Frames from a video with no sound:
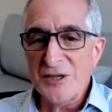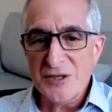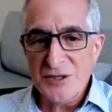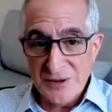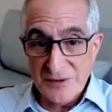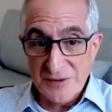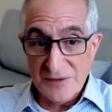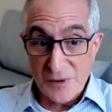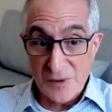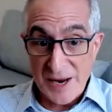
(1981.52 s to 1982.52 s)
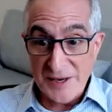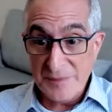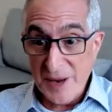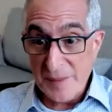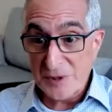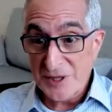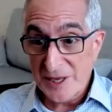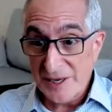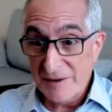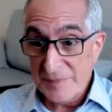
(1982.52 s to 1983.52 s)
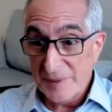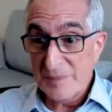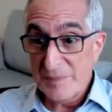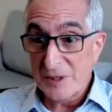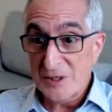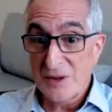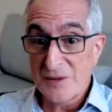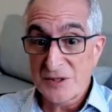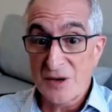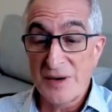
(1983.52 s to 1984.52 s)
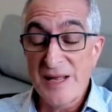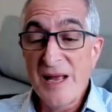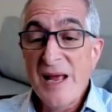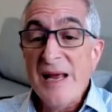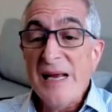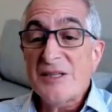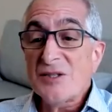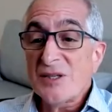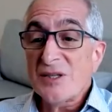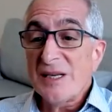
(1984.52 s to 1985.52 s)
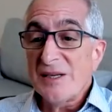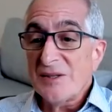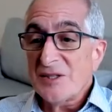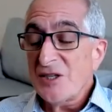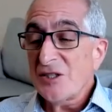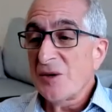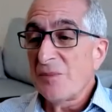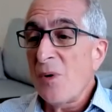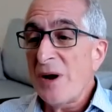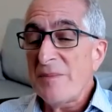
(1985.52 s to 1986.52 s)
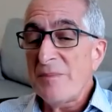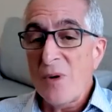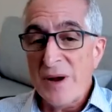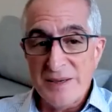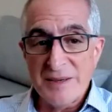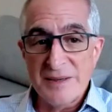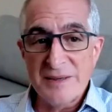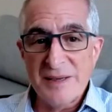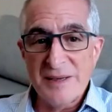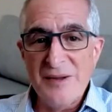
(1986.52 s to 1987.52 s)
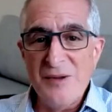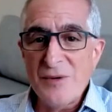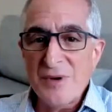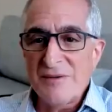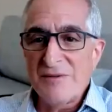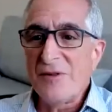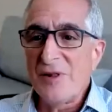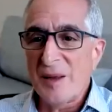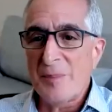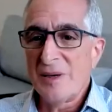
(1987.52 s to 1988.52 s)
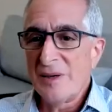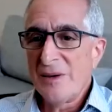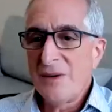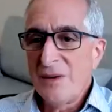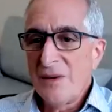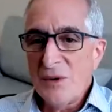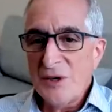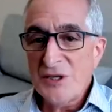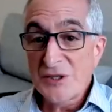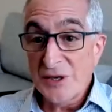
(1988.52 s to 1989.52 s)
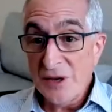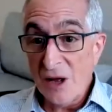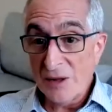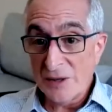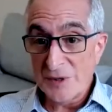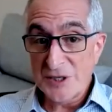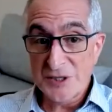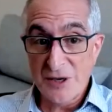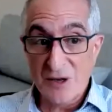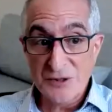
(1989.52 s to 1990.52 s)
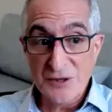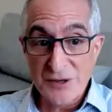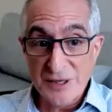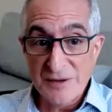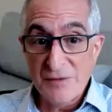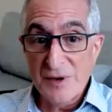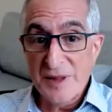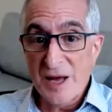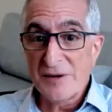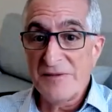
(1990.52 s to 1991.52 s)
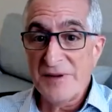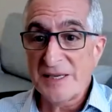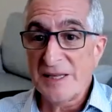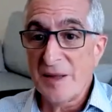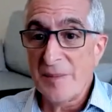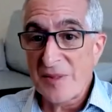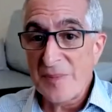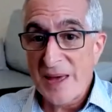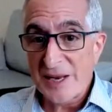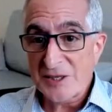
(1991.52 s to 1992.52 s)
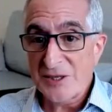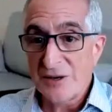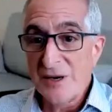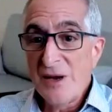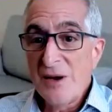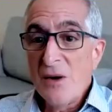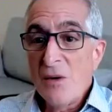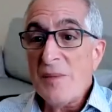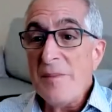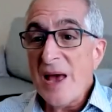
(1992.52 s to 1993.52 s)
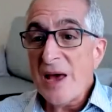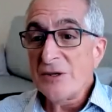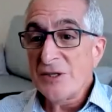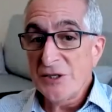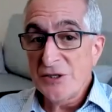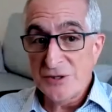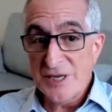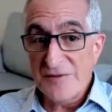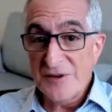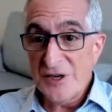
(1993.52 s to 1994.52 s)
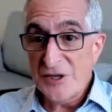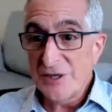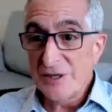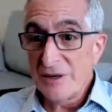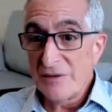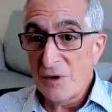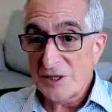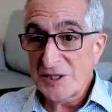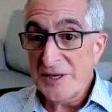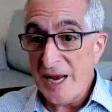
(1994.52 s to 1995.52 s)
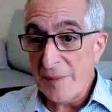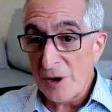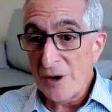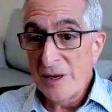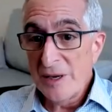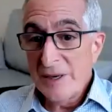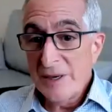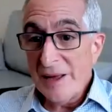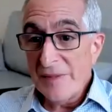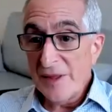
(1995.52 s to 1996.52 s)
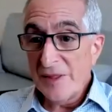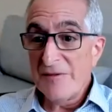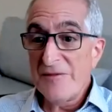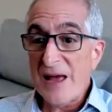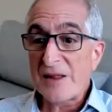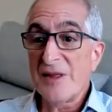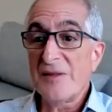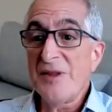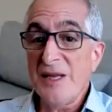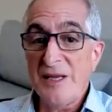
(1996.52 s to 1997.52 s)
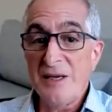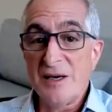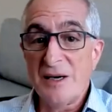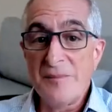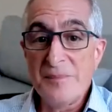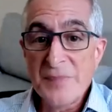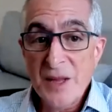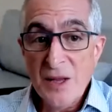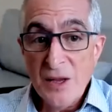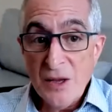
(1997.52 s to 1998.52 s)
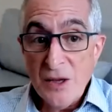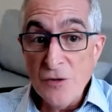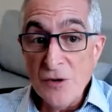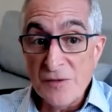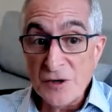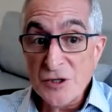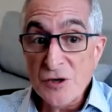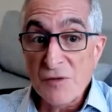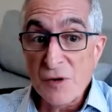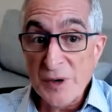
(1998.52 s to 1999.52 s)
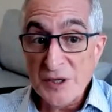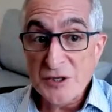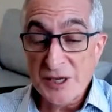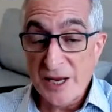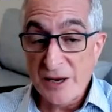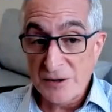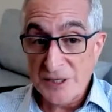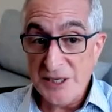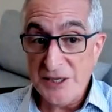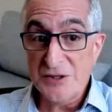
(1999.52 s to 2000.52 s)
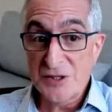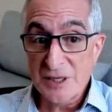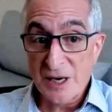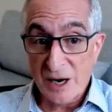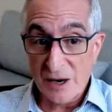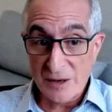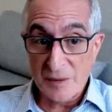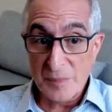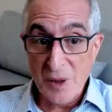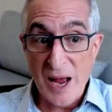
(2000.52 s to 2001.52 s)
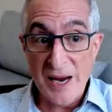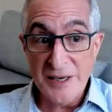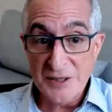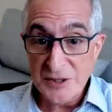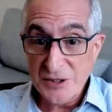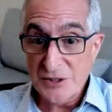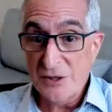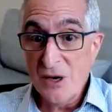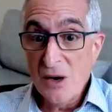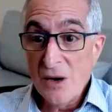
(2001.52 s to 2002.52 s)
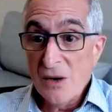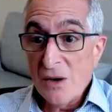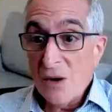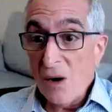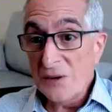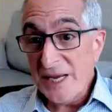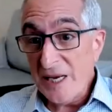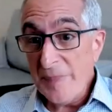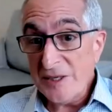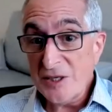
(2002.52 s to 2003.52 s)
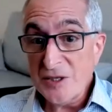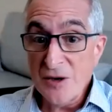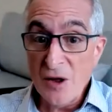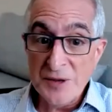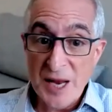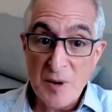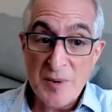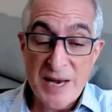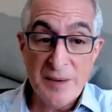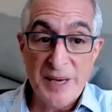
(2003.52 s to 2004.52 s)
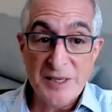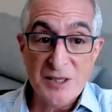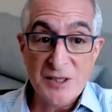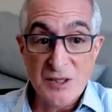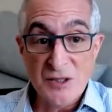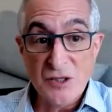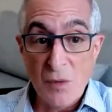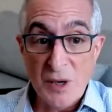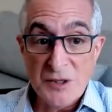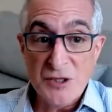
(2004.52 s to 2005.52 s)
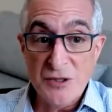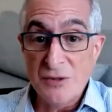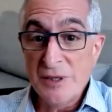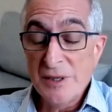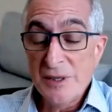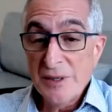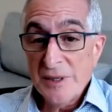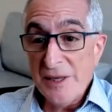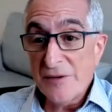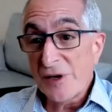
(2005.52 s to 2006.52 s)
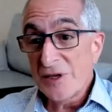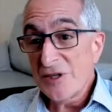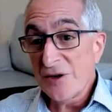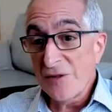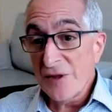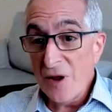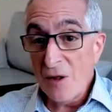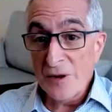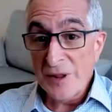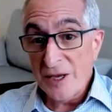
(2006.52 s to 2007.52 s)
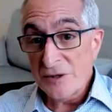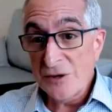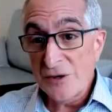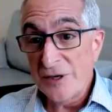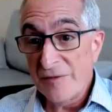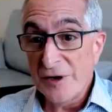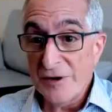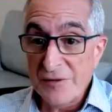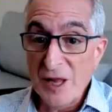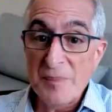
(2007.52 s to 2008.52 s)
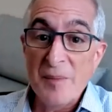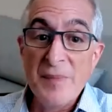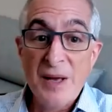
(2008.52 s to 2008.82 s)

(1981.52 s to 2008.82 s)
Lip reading: to the variety of papers that have been published on this already. Since it's a point, you can flip which is the null and which is the alternative without affecting the mathematics here. What matters is your definition of what's a neighbor, and then the fact that the universe over which the guarantees are applied is to all databases and all neighbor databases. And so once you either consider the null and the alternative or you flip them,